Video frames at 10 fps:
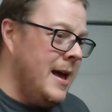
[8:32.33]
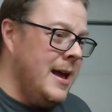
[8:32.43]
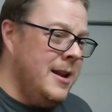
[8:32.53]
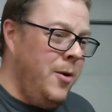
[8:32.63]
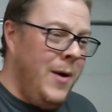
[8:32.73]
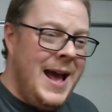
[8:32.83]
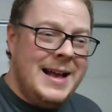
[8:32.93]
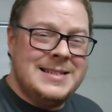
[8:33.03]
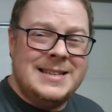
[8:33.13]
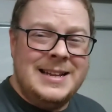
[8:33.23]
and you
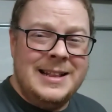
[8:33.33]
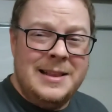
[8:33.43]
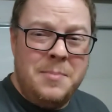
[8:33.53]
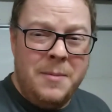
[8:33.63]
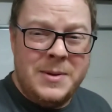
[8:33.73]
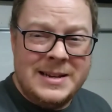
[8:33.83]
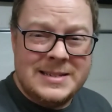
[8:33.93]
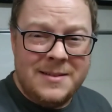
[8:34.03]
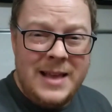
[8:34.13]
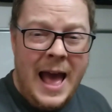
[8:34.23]
accidentally bump into
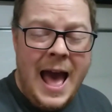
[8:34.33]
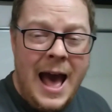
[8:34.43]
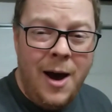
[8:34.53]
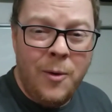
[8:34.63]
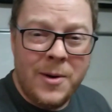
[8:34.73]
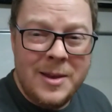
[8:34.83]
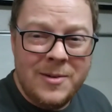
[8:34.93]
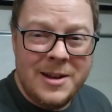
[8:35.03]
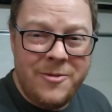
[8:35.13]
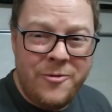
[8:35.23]
something, how are you
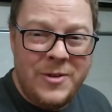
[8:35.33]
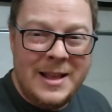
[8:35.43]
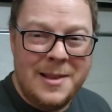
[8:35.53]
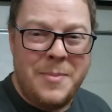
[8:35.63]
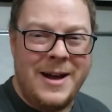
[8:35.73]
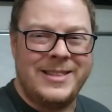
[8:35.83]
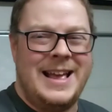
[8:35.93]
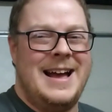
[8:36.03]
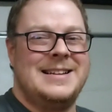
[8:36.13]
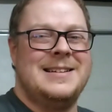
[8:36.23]
going to feel about
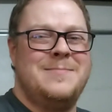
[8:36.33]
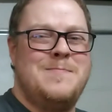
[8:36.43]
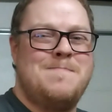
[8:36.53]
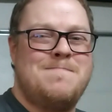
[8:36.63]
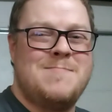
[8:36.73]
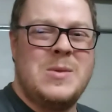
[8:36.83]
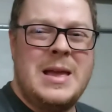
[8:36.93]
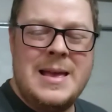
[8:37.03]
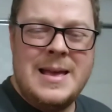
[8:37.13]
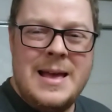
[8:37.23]
that?
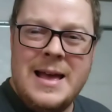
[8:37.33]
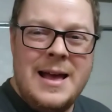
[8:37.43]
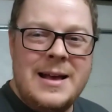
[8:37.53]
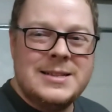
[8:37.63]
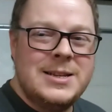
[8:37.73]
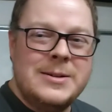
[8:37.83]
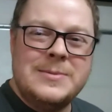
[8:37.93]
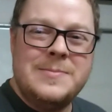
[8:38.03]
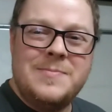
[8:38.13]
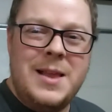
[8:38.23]

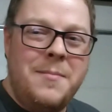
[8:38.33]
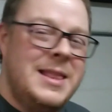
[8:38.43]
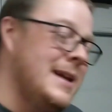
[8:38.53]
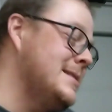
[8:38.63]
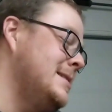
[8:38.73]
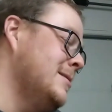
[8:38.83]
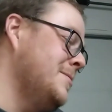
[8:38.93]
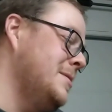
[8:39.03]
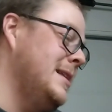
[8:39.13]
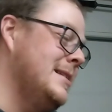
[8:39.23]
So, that's
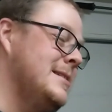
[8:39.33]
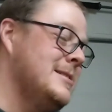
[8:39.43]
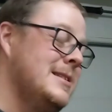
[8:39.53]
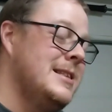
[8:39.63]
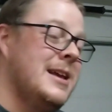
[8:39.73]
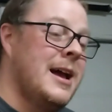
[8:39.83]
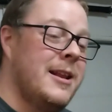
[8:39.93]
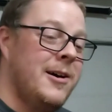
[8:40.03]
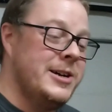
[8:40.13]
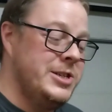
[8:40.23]
the thing I'd
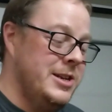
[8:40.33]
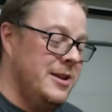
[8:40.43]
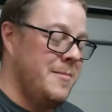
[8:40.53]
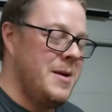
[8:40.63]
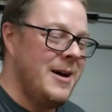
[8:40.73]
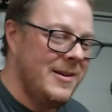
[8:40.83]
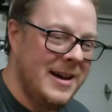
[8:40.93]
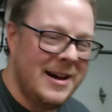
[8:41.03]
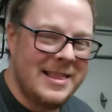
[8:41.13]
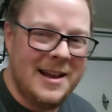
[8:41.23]
caution you about
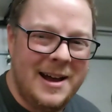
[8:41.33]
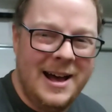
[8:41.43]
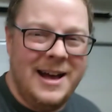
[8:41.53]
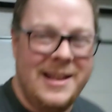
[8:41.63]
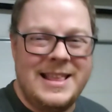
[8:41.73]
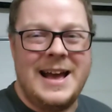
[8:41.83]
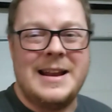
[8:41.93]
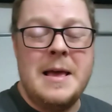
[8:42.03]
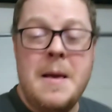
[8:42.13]
on that.